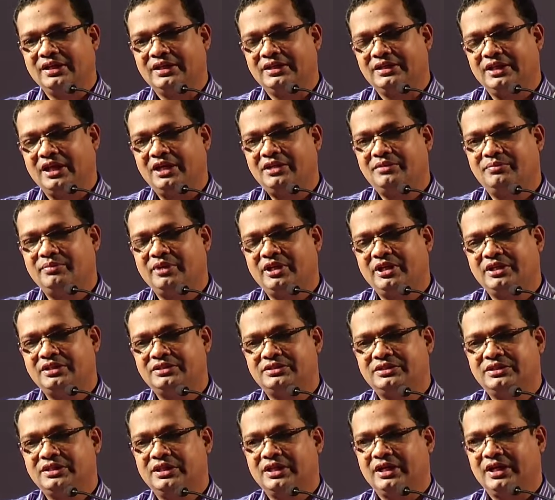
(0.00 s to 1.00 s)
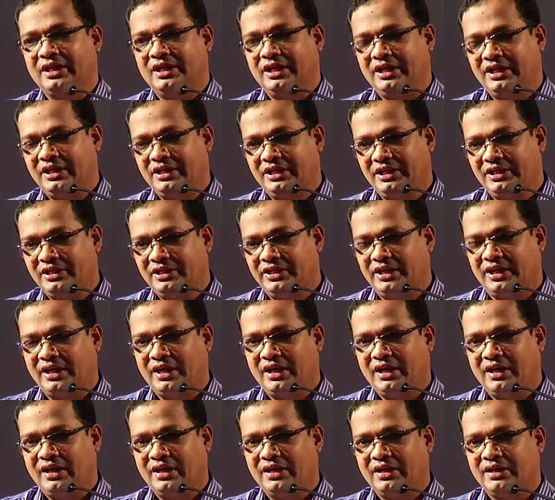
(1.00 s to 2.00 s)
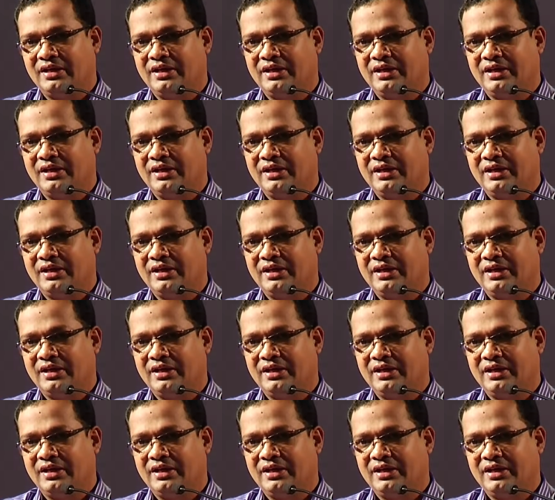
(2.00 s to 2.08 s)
That means in India,